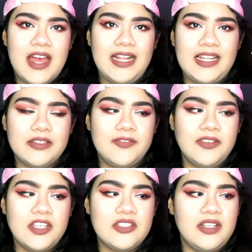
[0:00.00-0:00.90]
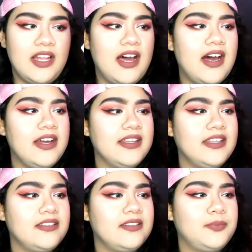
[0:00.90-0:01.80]
I like this foundation a lot.
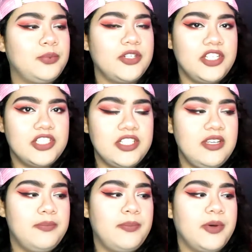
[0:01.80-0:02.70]
It's pretty cheap,